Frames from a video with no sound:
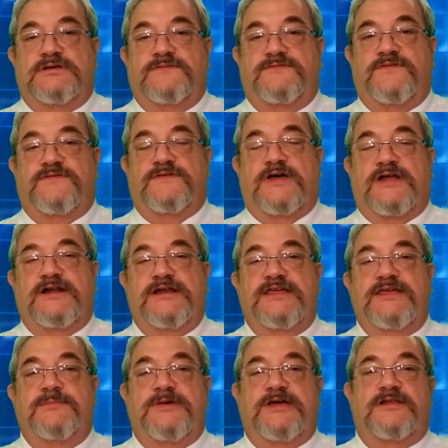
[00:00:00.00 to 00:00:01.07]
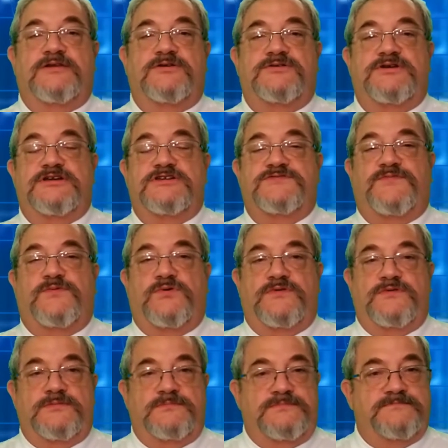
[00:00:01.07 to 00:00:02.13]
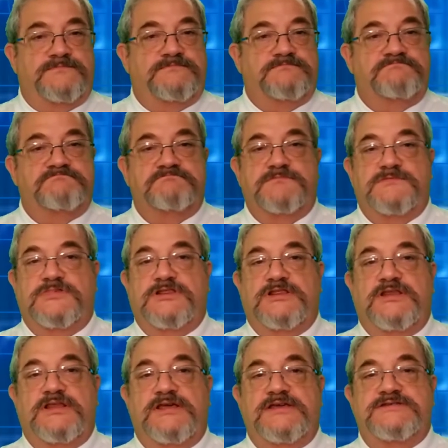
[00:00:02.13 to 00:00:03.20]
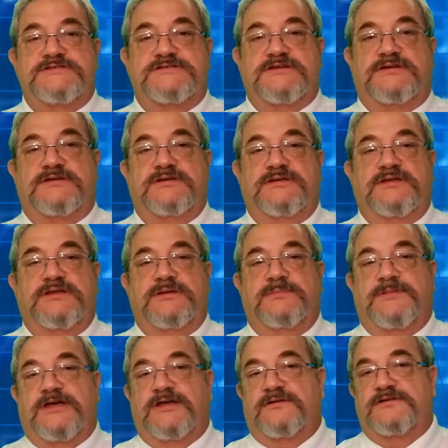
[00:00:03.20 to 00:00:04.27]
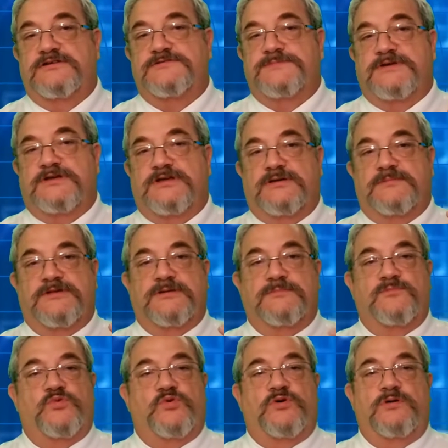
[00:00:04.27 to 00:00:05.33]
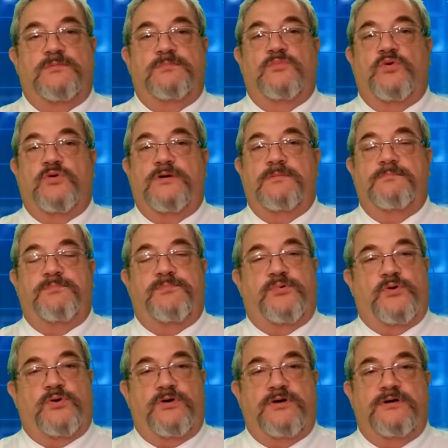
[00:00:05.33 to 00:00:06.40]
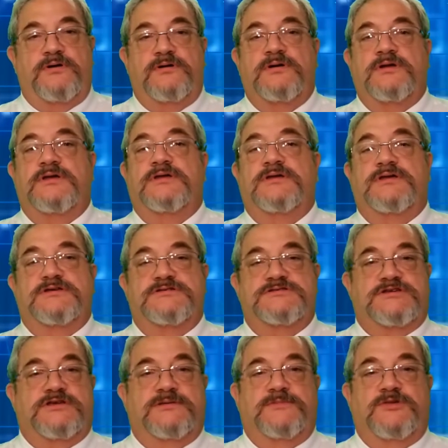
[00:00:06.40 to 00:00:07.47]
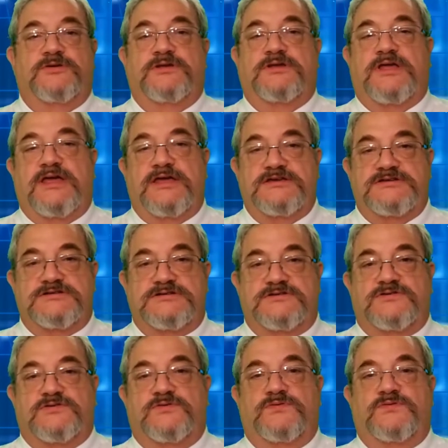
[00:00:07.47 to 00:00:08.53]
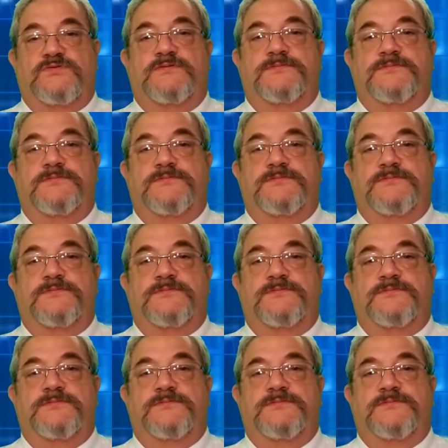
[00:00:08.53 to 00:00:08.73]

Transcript: If you've got an email address for them, list it. Email is becoming more and more important as a communication tool.